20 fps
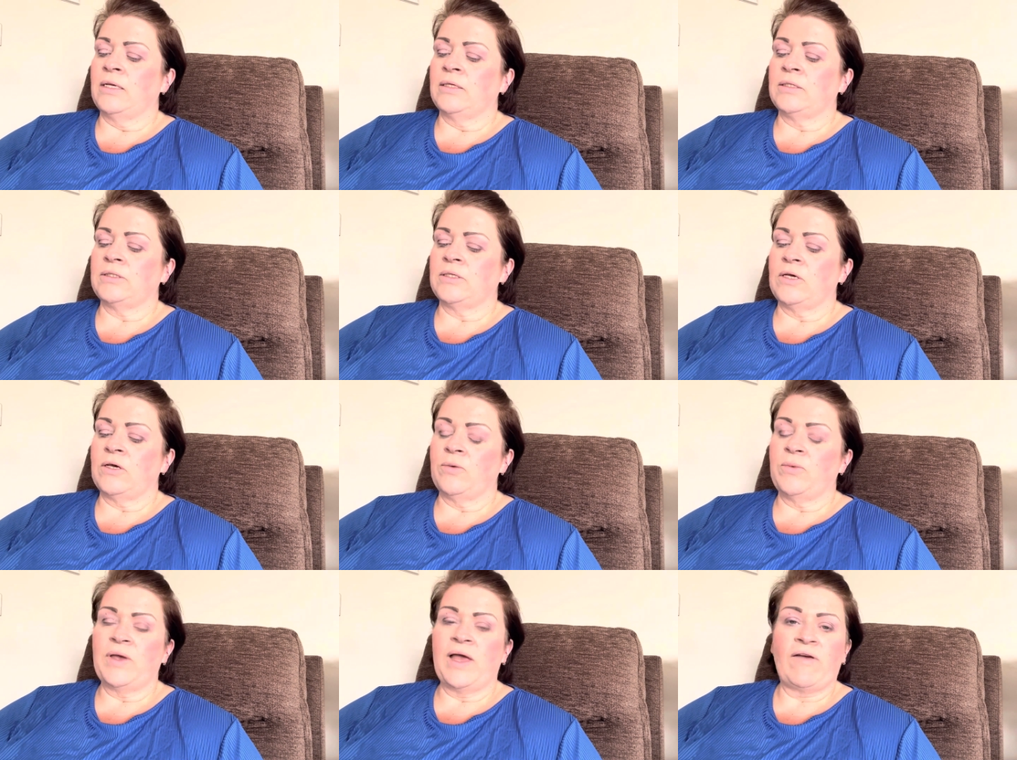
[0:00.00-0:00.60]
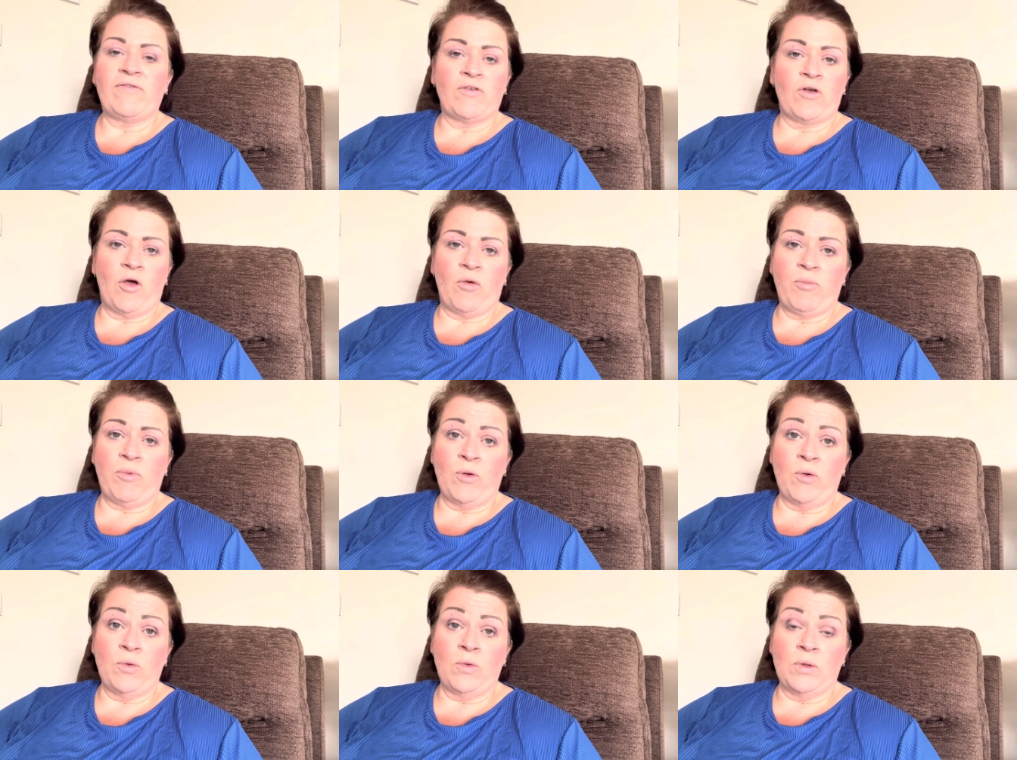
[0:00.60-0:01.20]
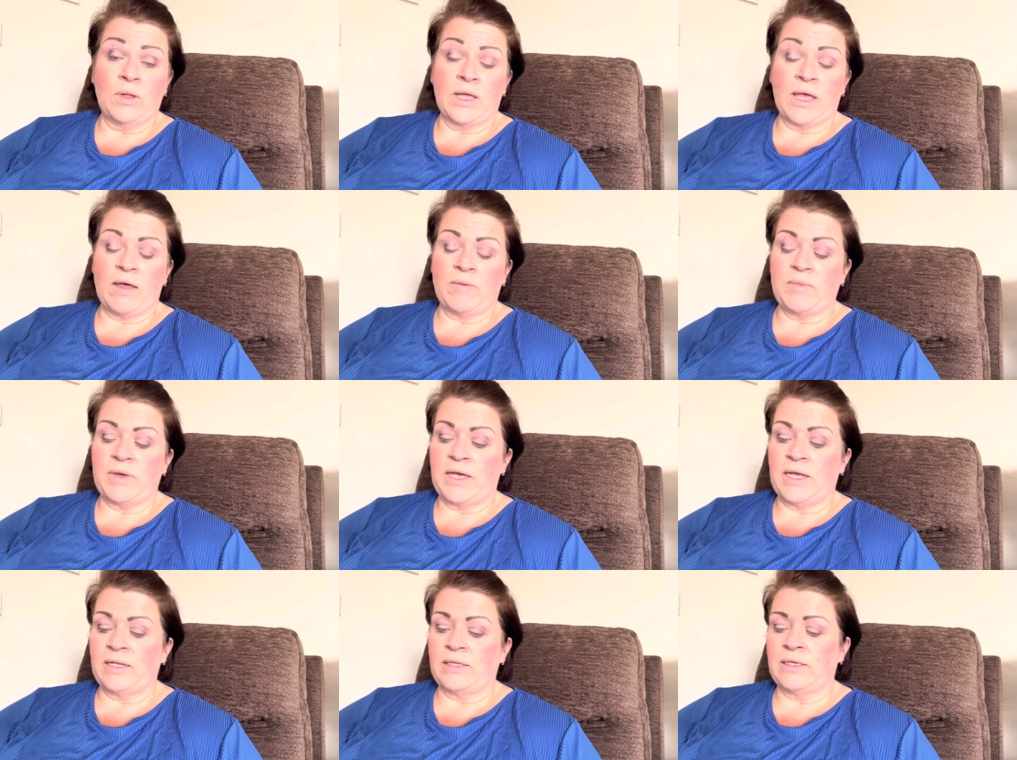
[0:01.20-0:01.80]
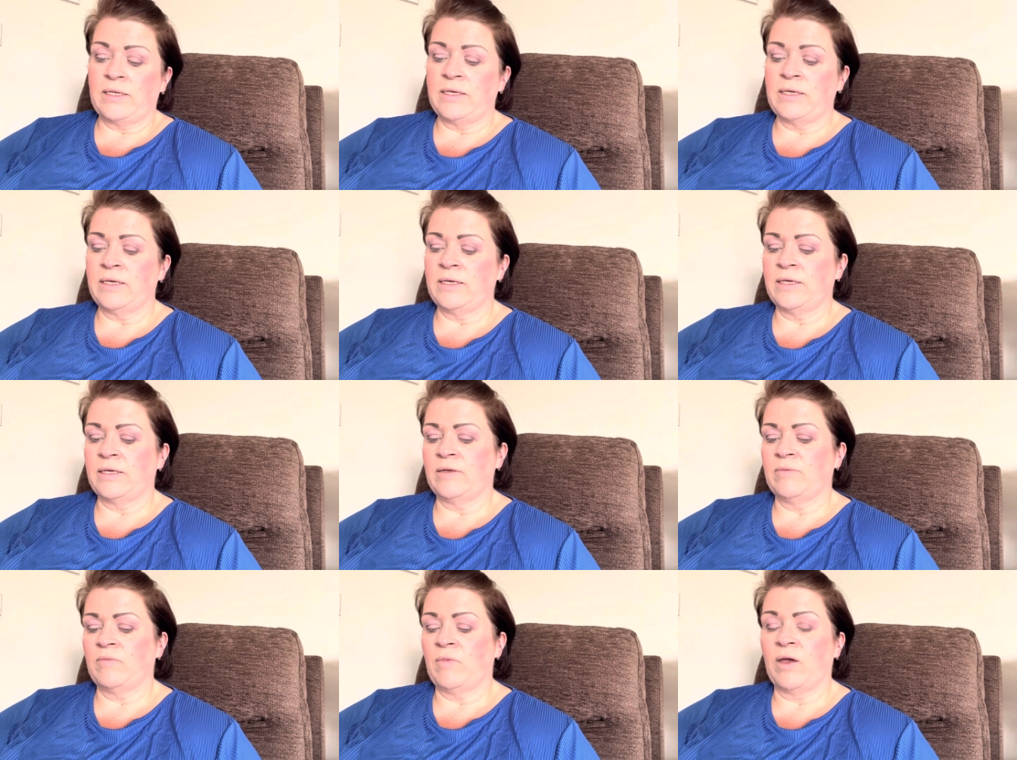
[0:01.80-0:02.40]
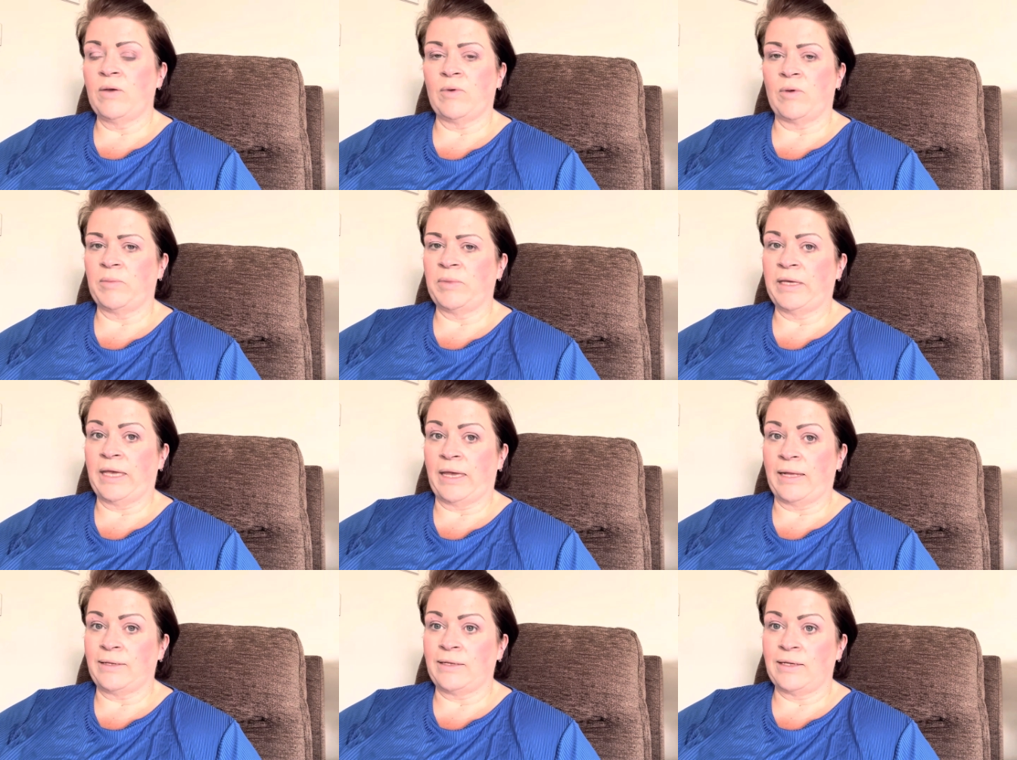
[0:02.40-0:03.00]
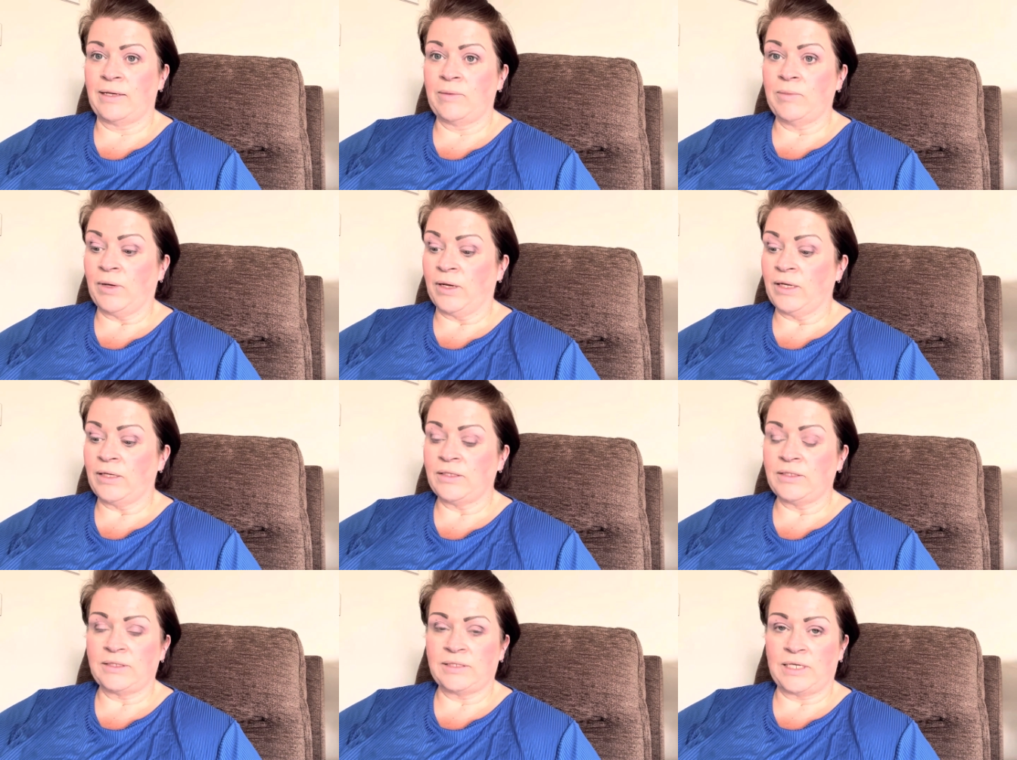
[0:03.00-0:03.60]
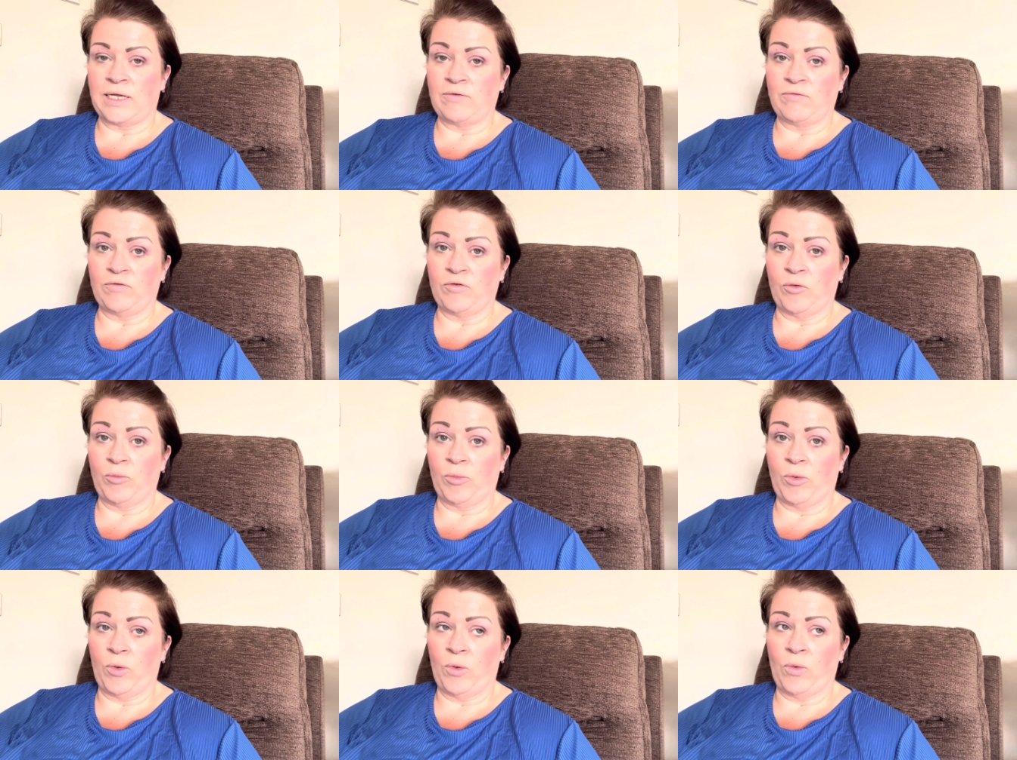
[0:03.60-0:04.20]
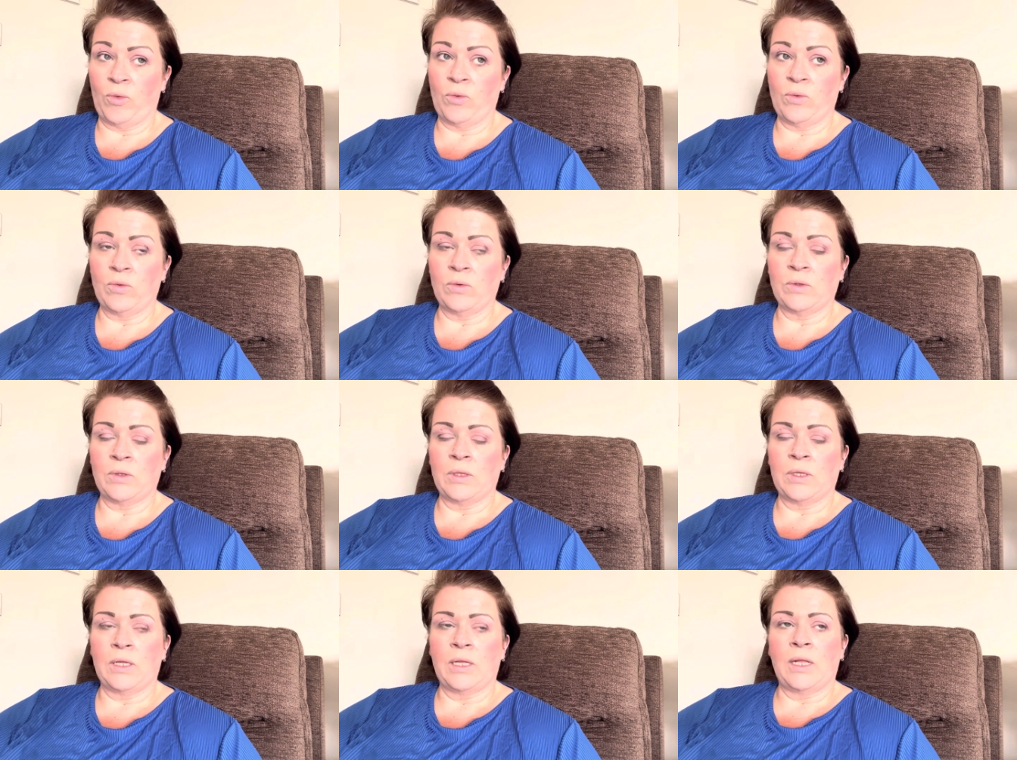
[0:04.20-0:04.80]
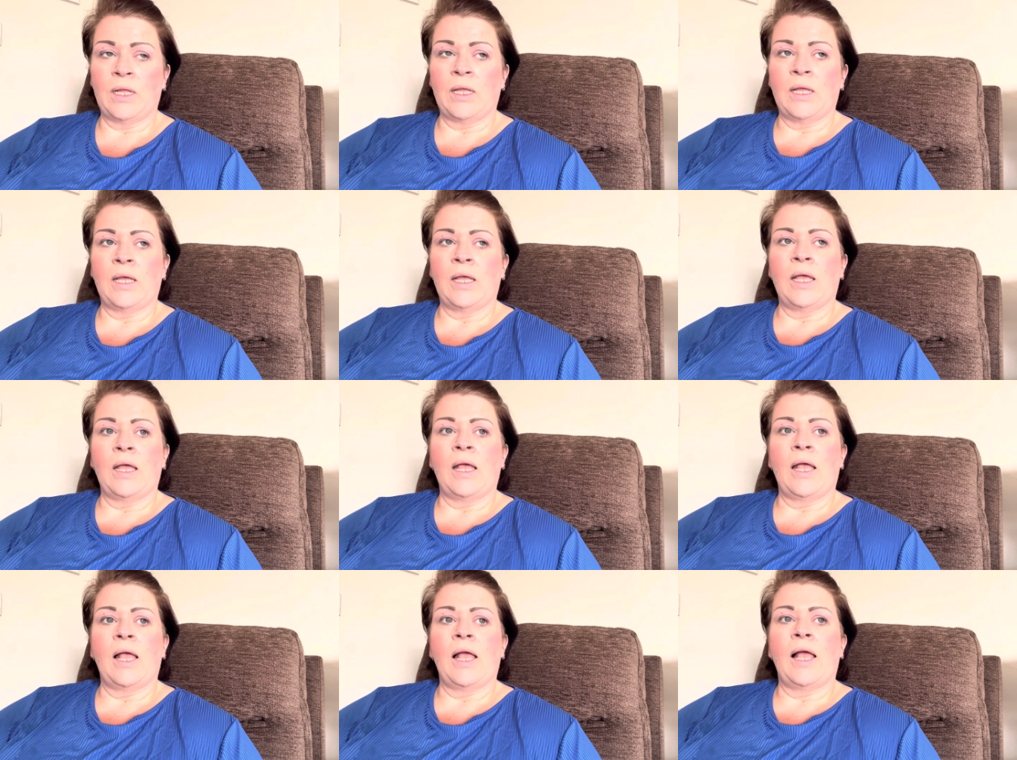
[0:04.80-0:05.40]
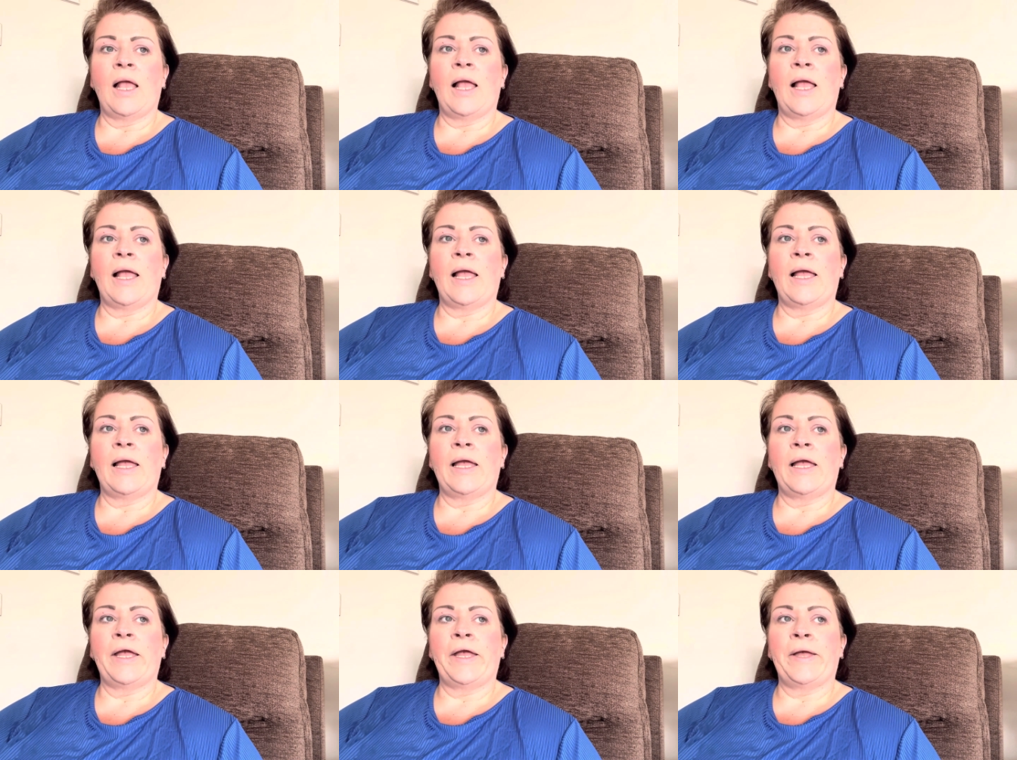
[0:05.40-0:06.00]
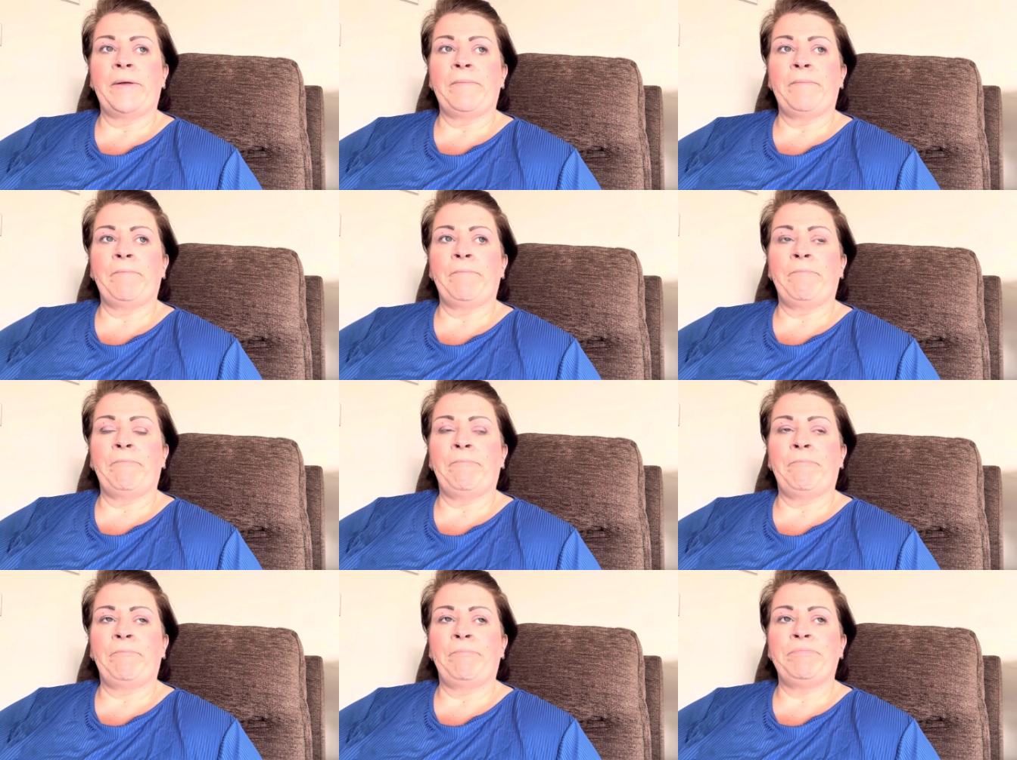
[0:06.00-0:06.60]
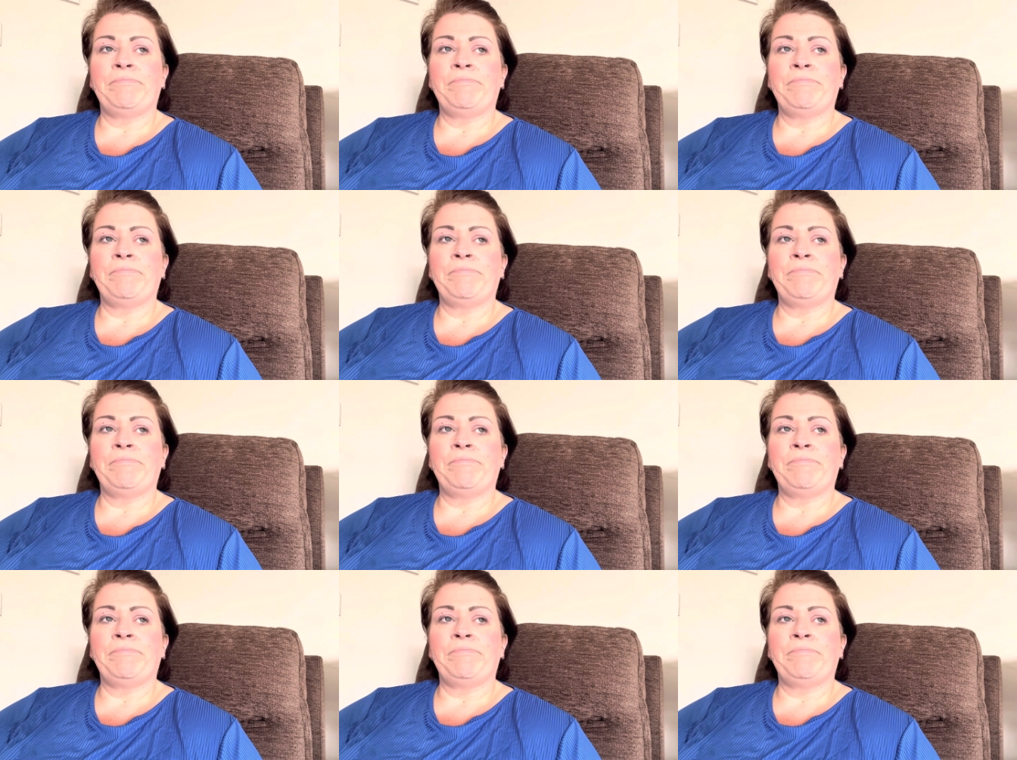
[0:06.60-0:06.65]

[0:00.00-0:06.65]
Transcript: So we have got a pool coming. I won't be getting in it, mine's 10 foot pool. Um,